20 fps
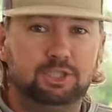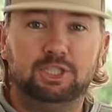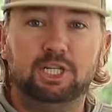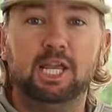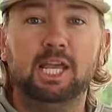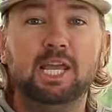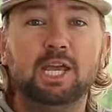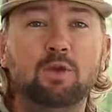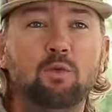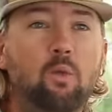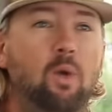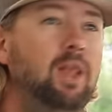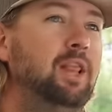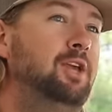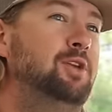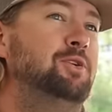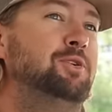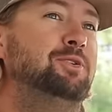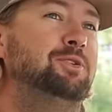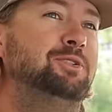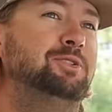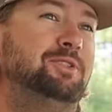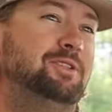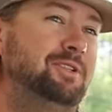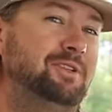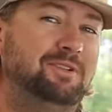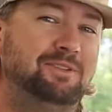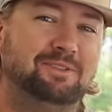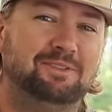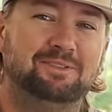gee
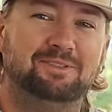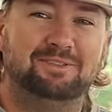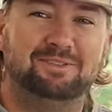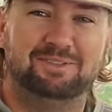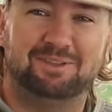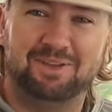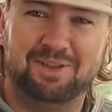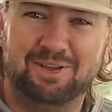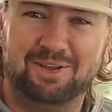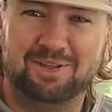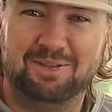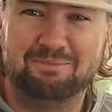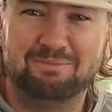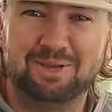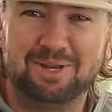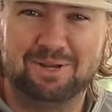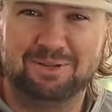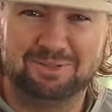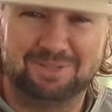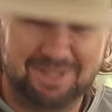Wilkers, another minnow